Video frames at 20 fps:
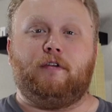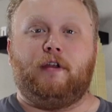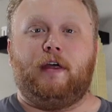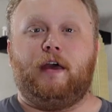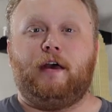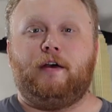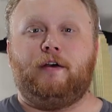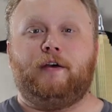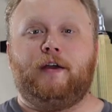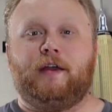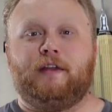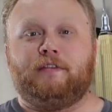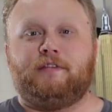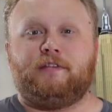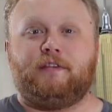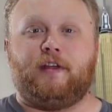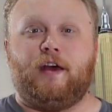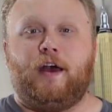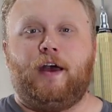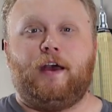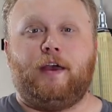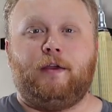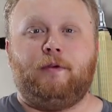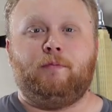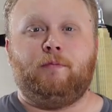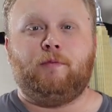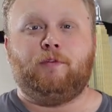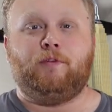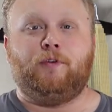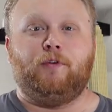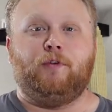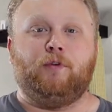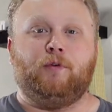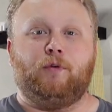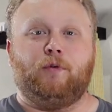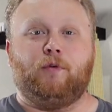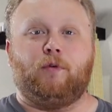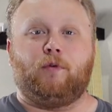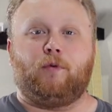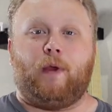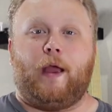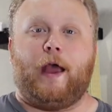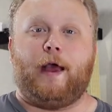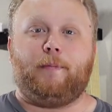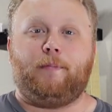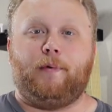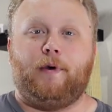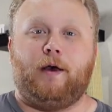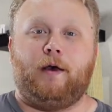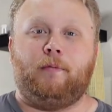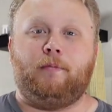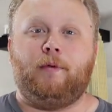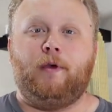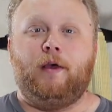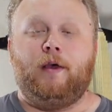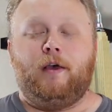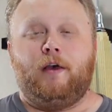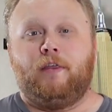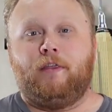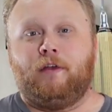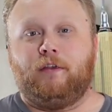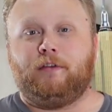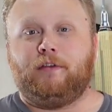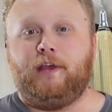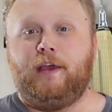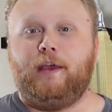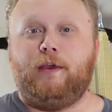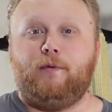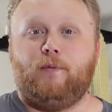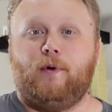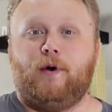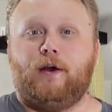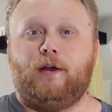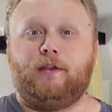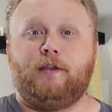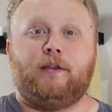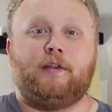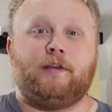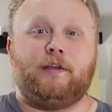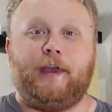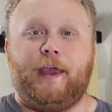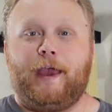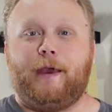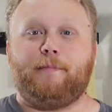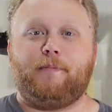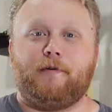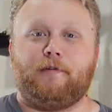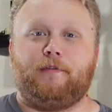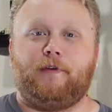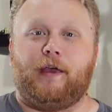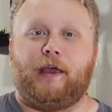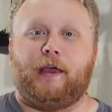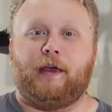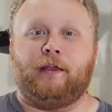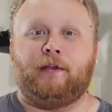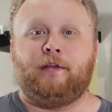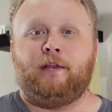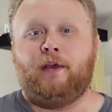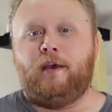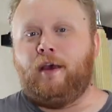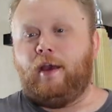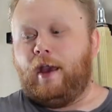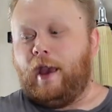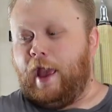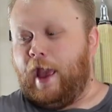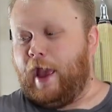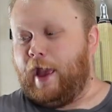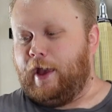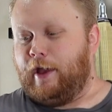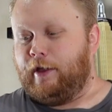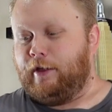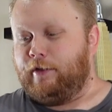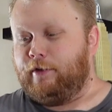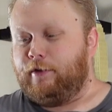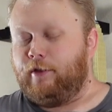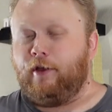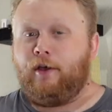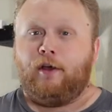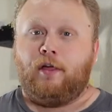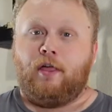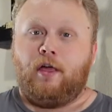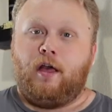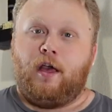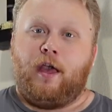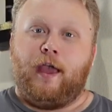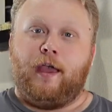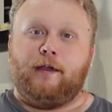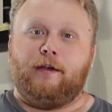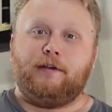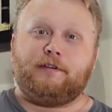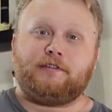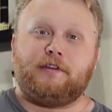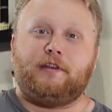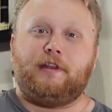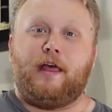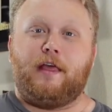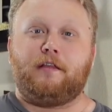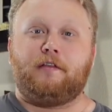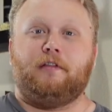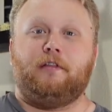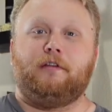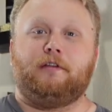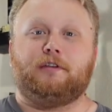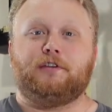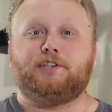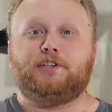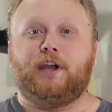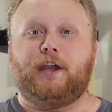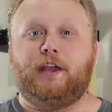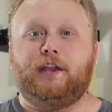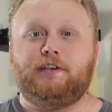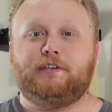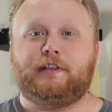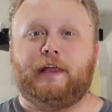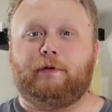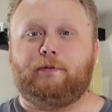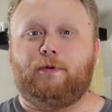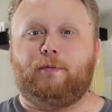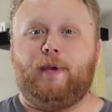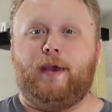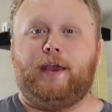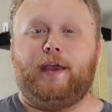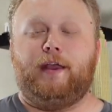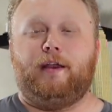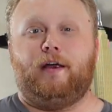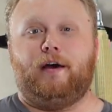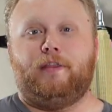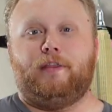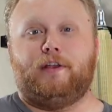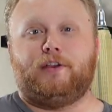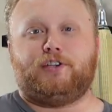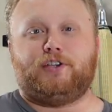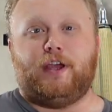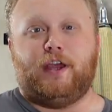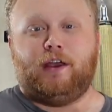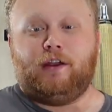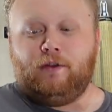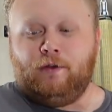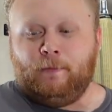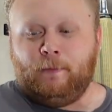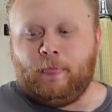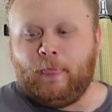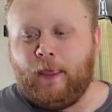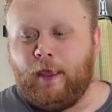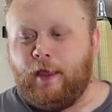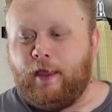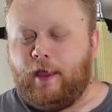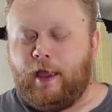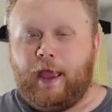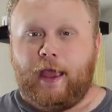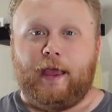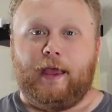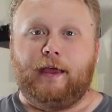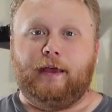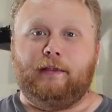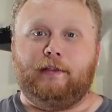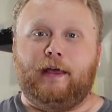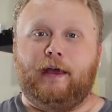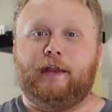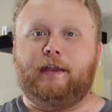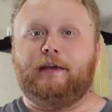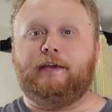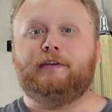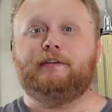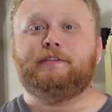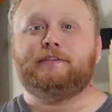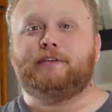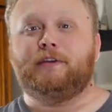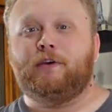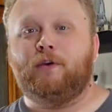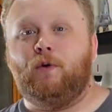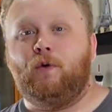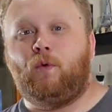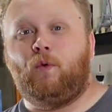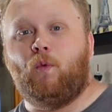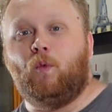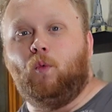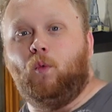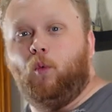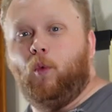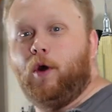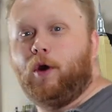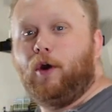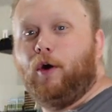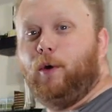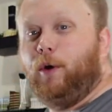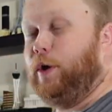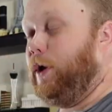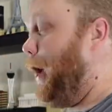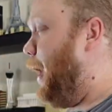now it's time to wrap up the T1 camper van. And here's another little change that we're making on the channel, and that is we're going to